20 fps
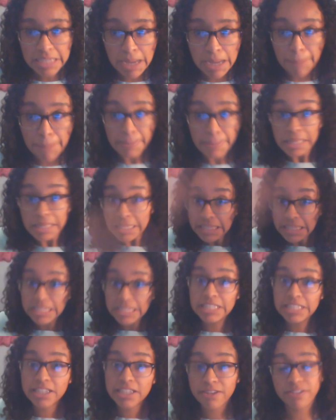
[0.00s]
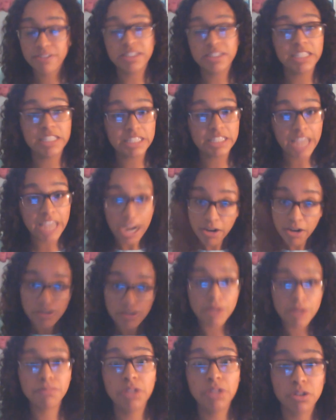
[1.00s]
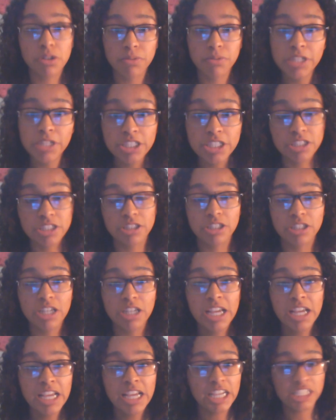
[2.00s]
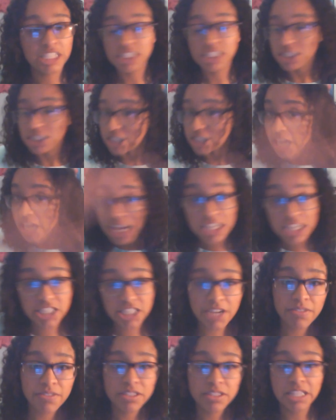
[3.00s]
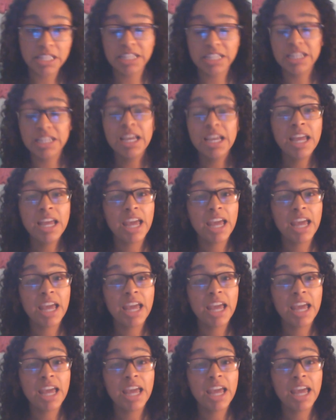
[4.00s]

completely different and tear up the original and just change everything.